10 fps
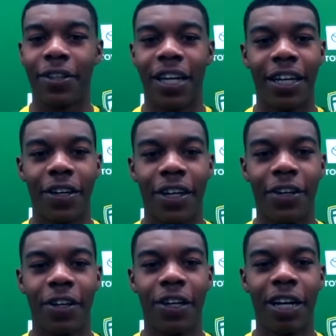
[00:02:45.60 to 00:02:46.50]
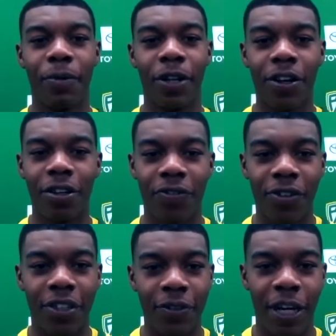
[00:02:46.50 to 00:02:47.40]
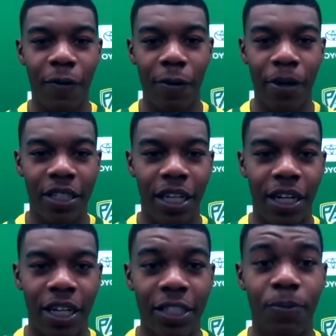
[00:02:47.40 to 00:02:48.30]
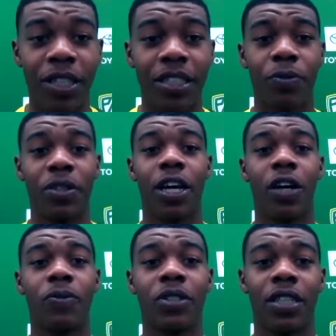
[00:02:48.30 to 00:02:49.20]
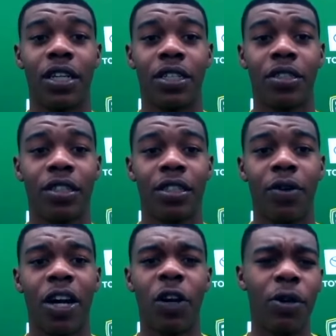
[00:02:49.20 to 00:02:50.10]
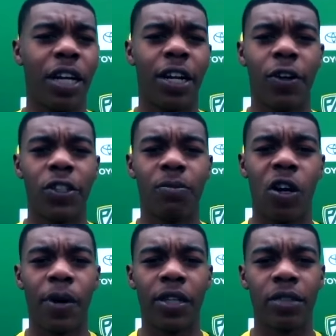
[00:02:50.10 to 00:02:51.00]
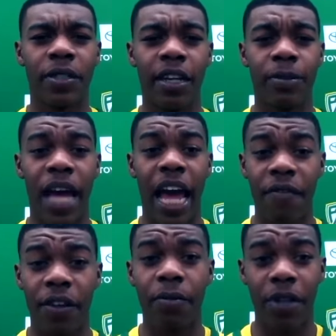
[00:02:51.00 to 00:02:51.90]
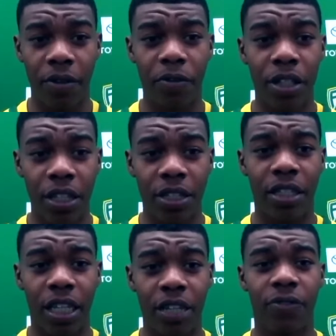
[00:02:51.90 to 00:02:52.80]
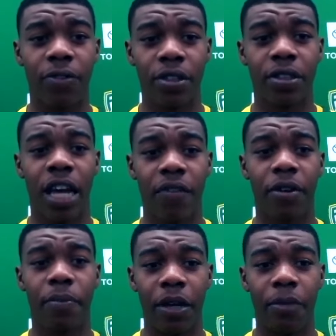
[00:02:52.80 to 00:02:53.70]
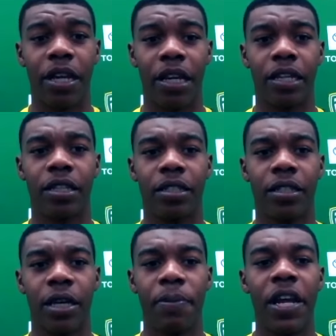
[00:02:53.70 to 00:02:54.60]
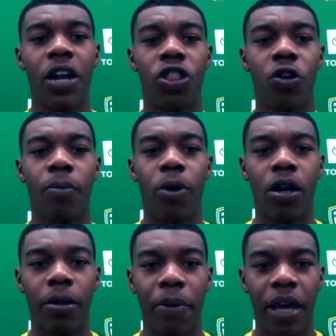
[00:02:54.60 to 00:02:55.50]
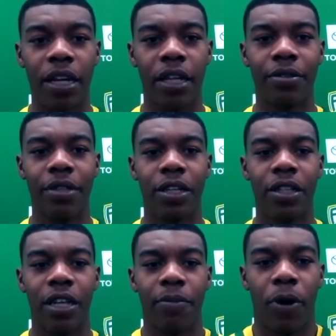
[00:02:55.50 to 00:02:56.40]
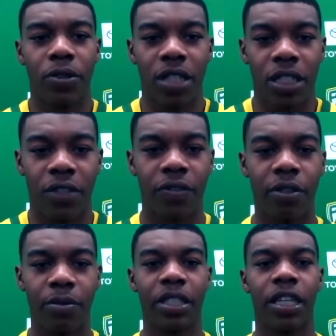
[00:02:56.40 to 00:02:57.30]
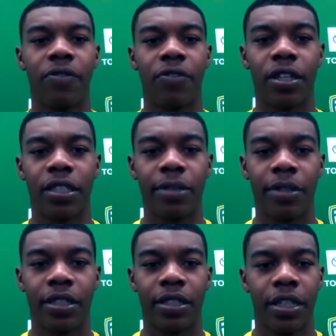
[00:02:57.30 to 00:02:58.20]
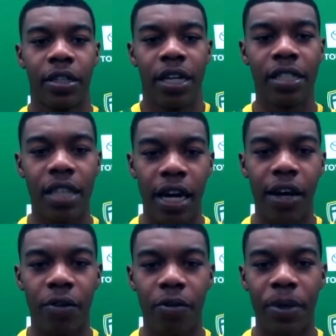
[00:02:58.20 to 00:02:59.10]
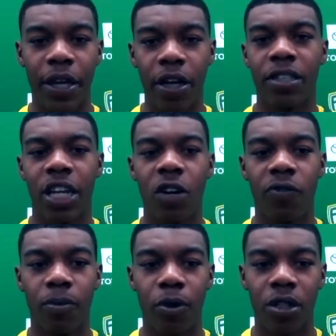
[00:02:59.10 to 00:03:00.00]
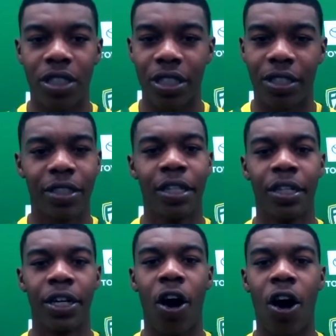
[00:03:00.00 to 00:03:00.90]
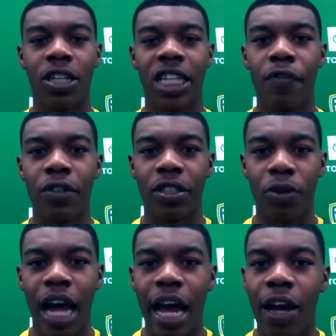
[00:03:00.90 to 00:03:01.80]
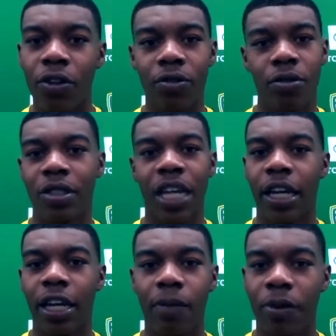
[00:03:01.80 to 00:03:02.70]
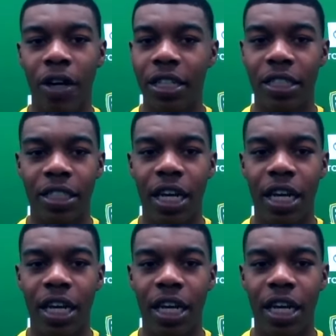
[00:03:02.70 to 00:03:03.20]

That's okay. He'll come along on the free throws. I'm not worried about that. His presence really helps us. I know we try to go small ball sometimes, but having him in really is key for us, having a big man in and being able to throw the ball in the paint and get post touches for him is key for our team because inside out is helpful more than just guards having to rely on taking up a crazy